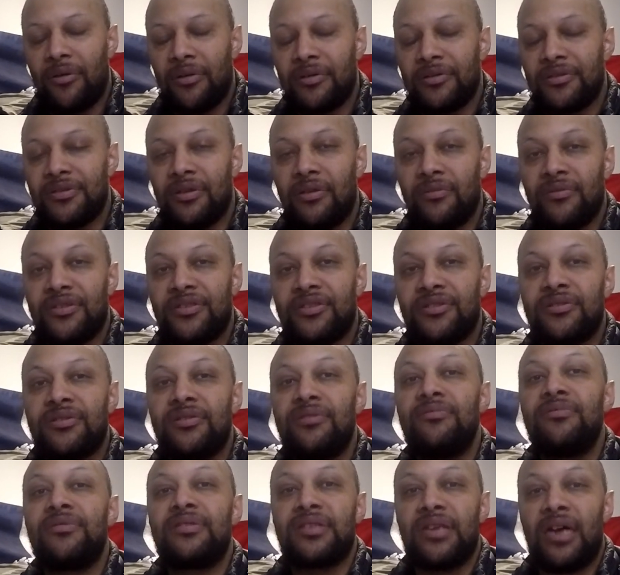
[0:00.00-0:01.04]
So it's
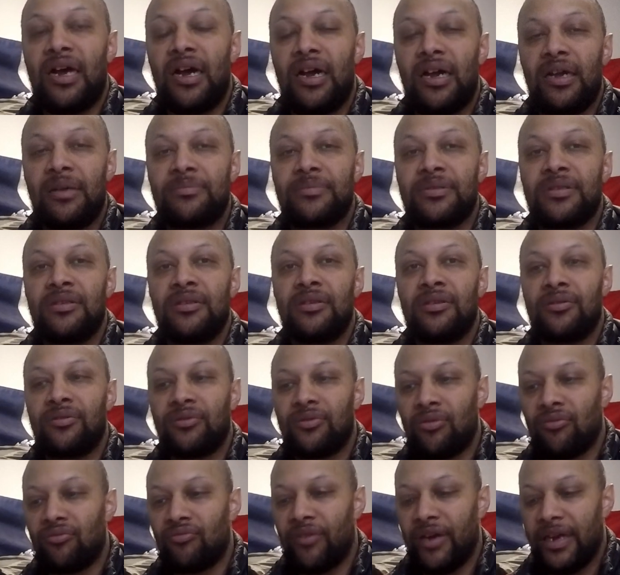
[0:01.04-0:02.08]
2 times
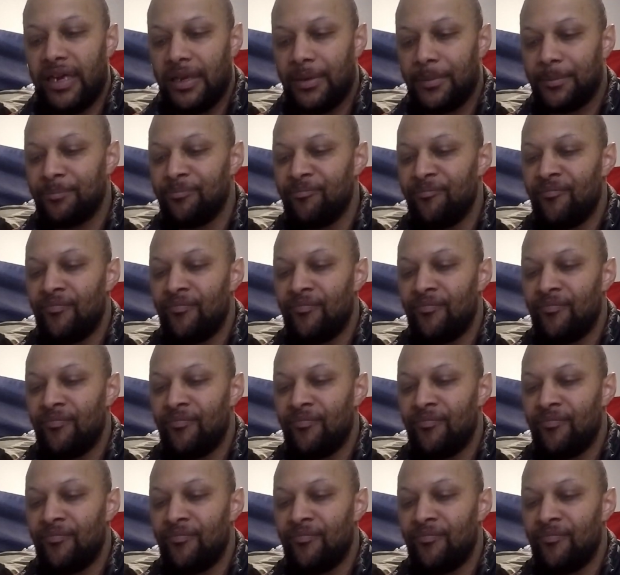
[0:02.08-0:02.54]
the rate.